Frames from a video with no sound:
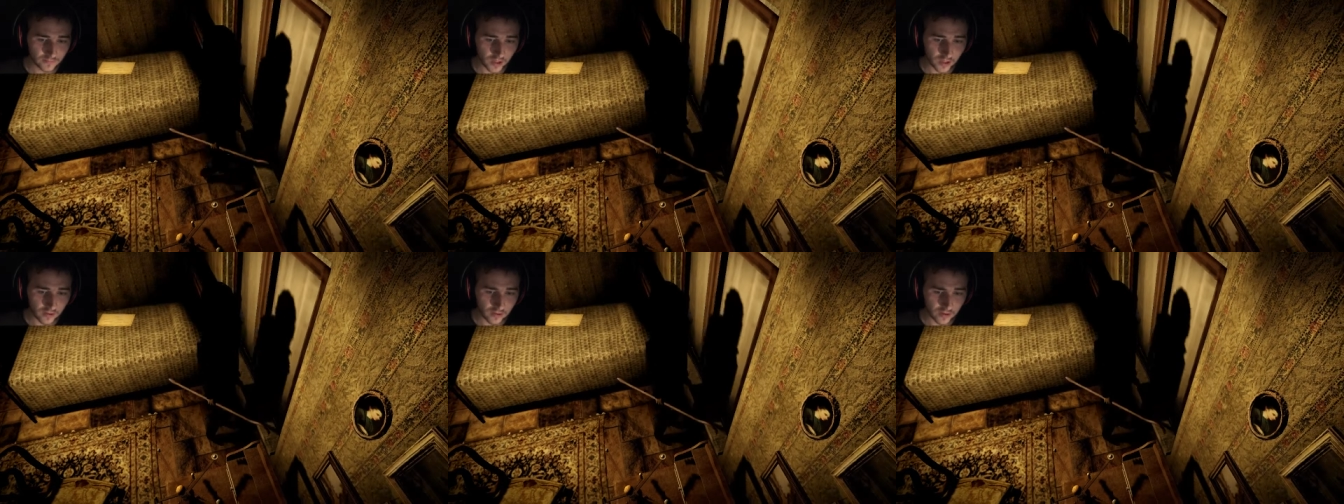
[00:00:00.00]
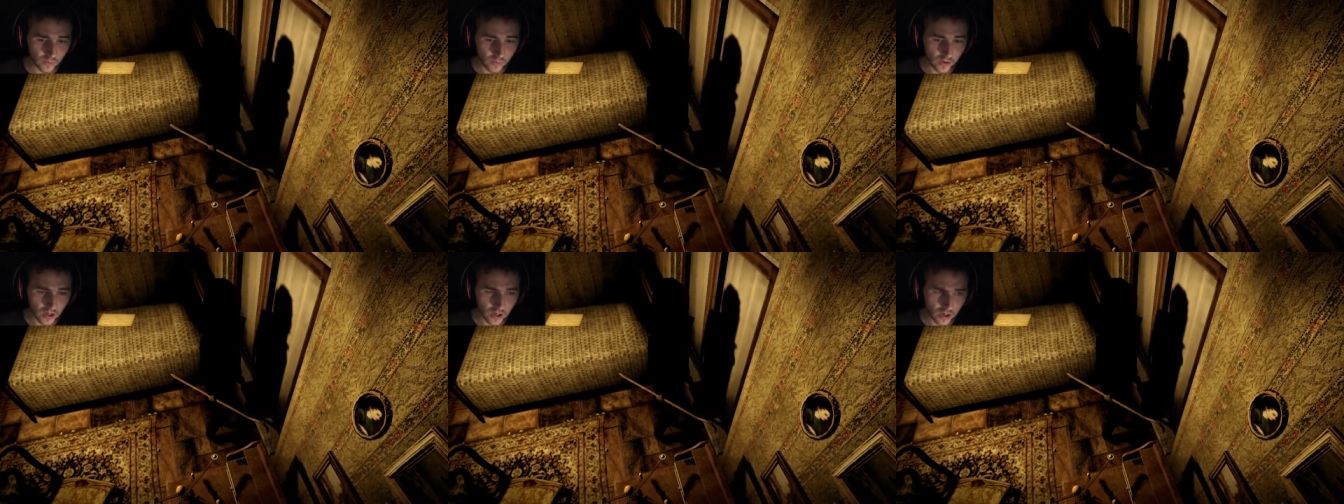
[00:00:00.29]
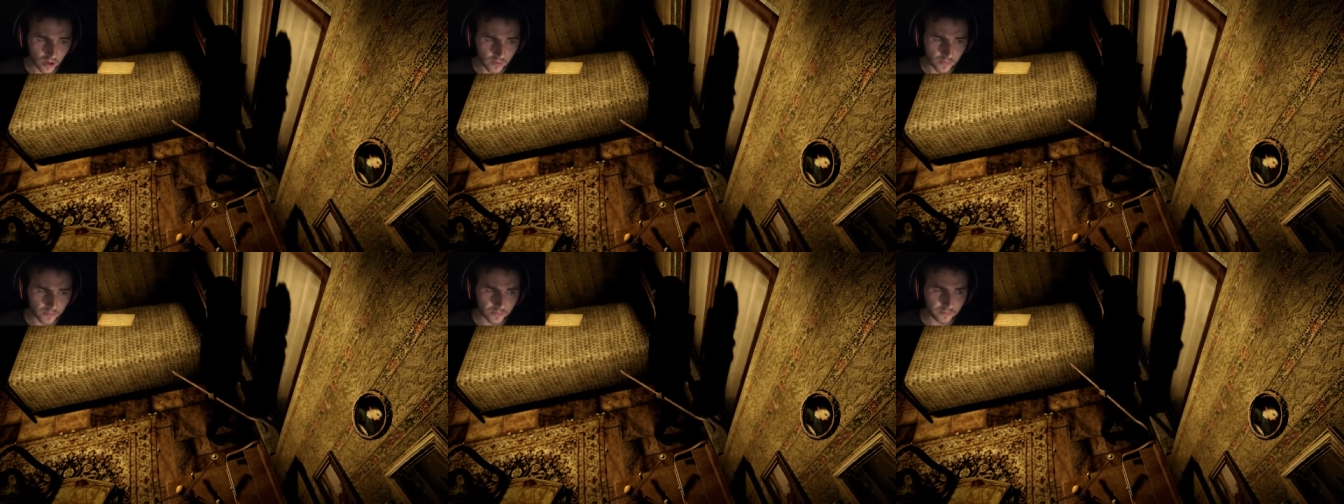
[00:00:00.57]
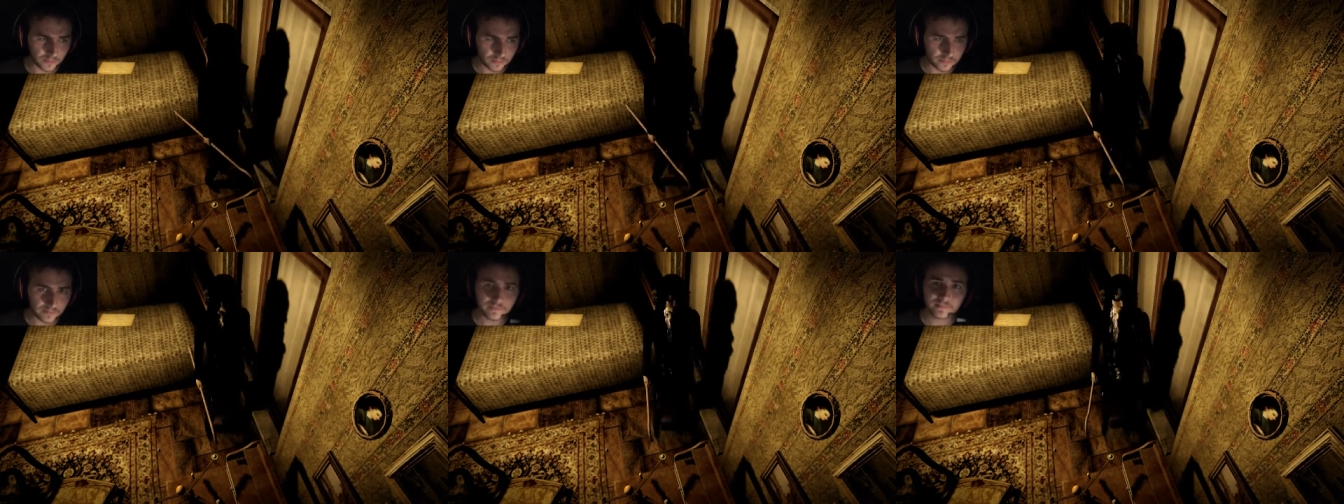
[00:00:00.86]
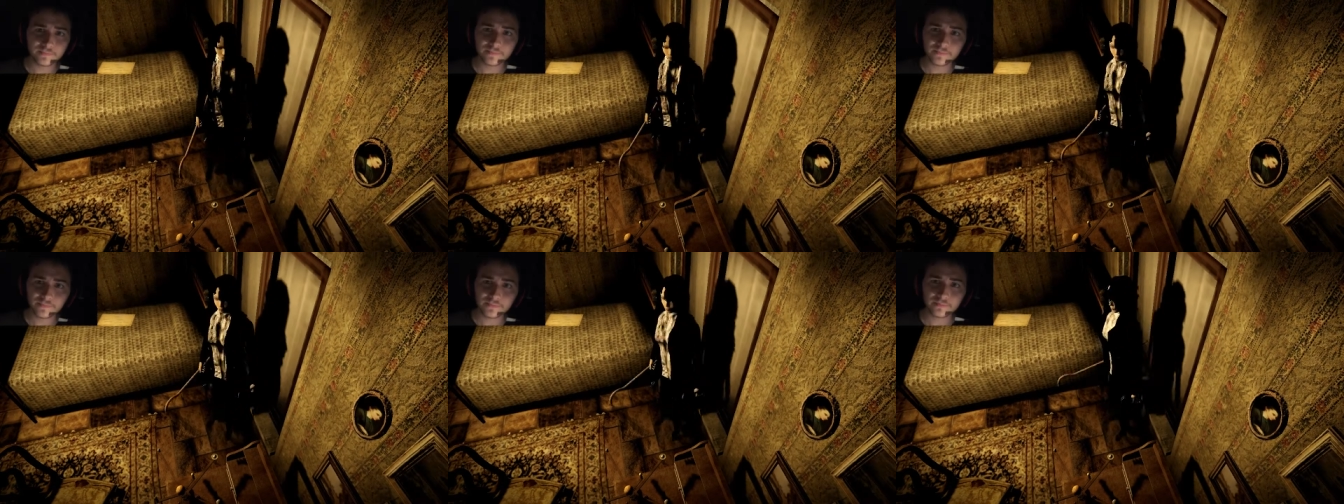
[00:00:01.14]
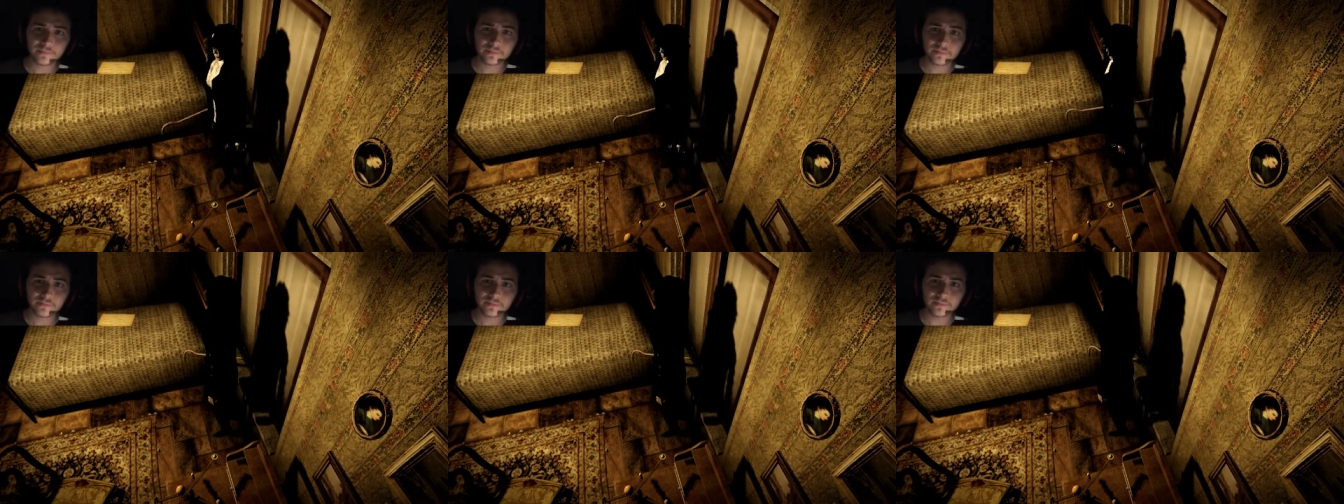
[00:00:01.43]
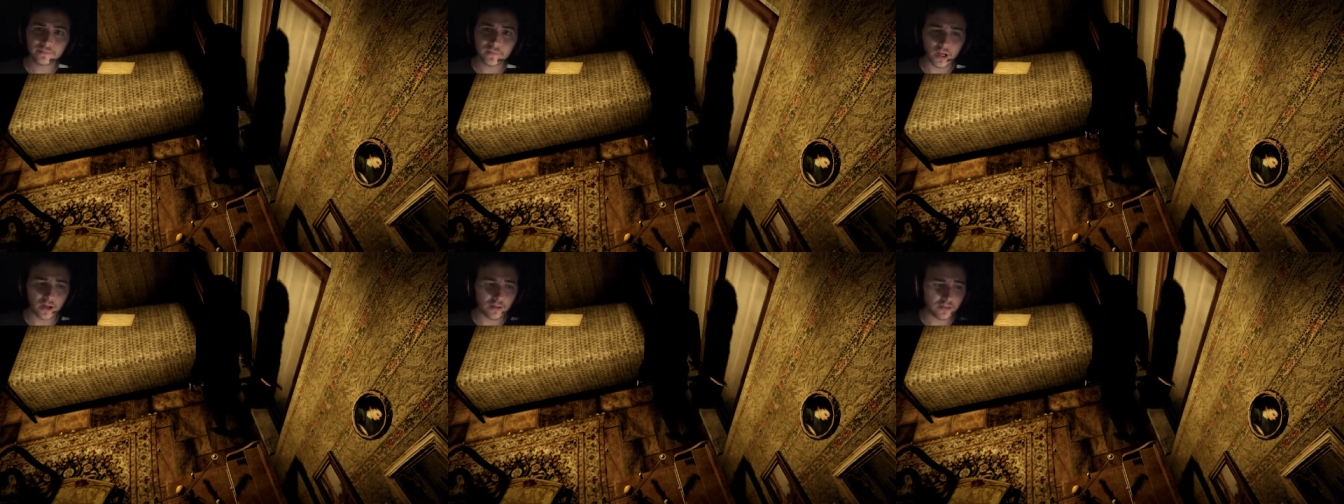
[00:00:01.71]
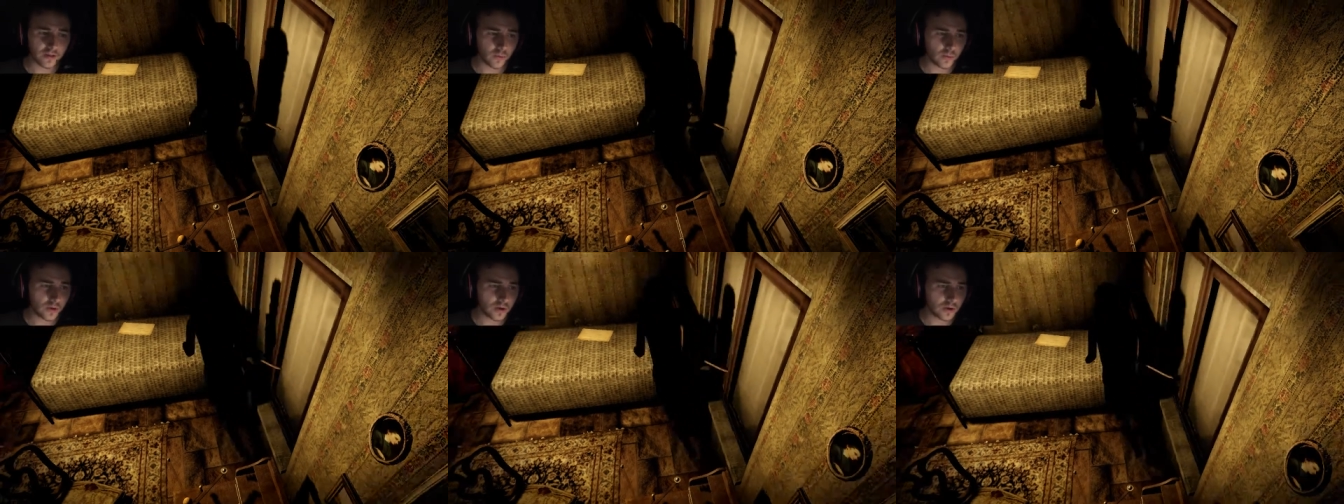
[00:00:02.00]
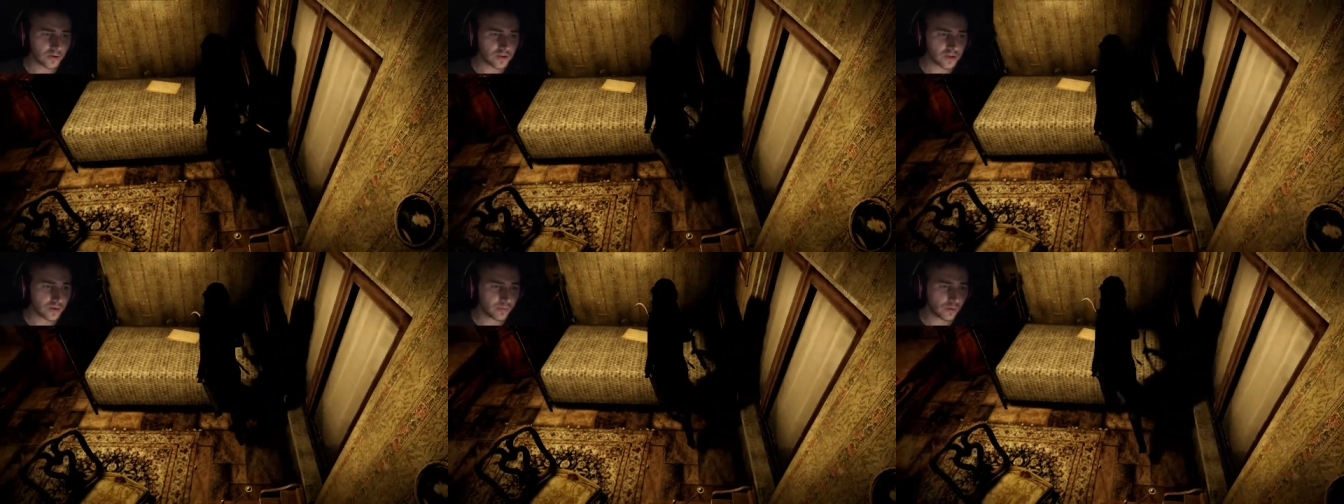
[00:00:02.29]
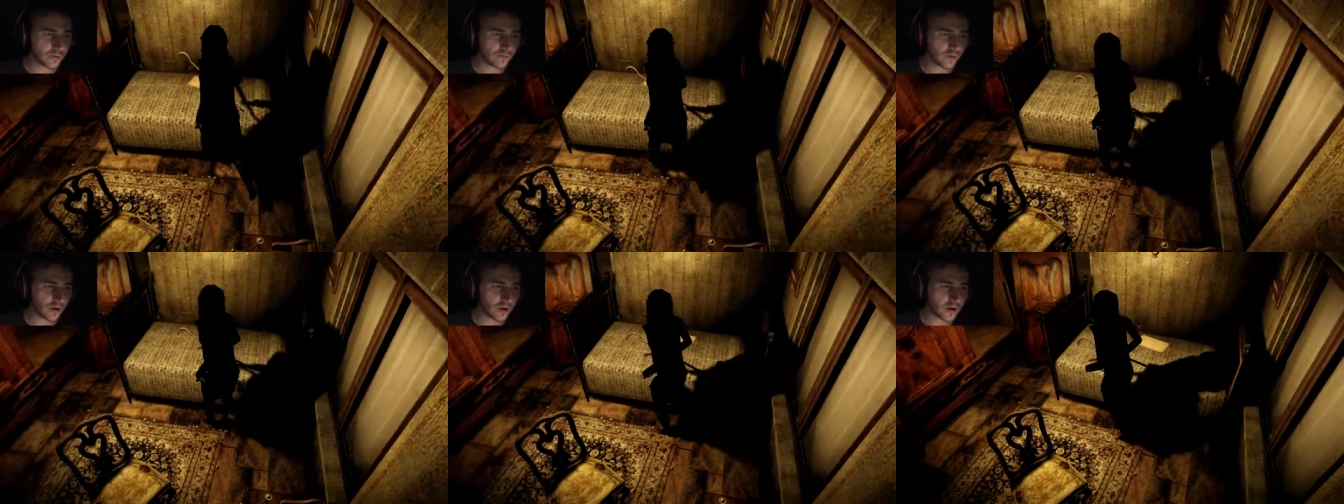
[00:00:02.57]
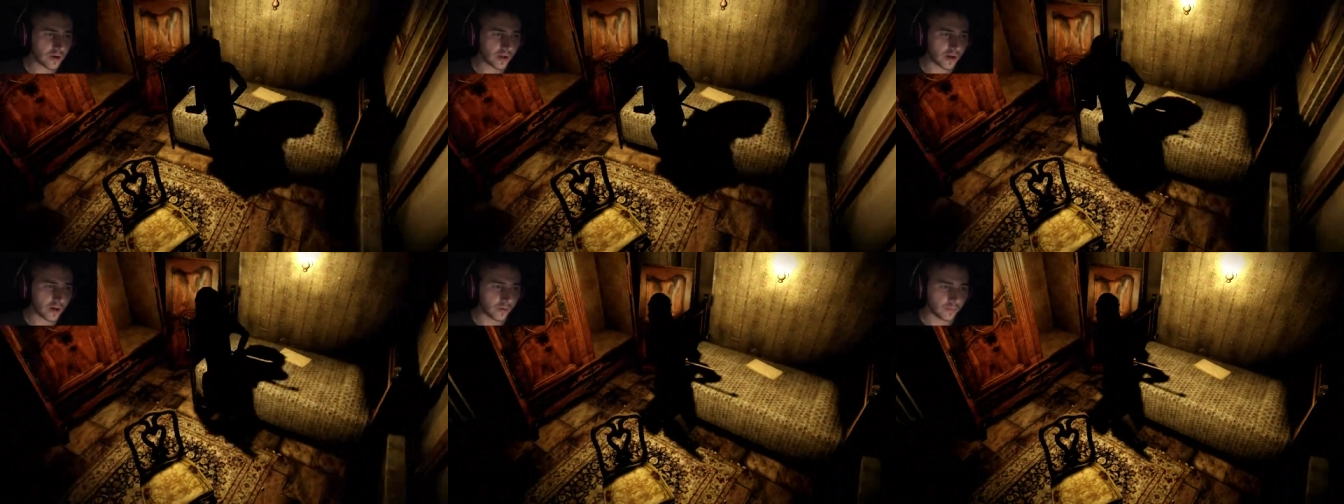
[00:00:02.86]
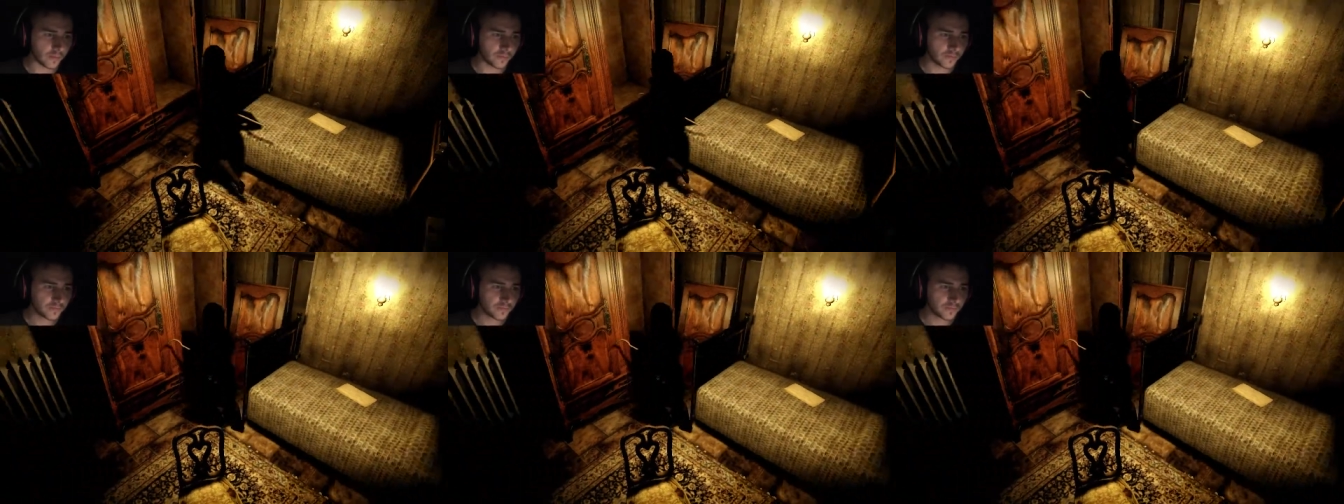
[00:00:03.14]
I think we're good. I think we're good to move on now.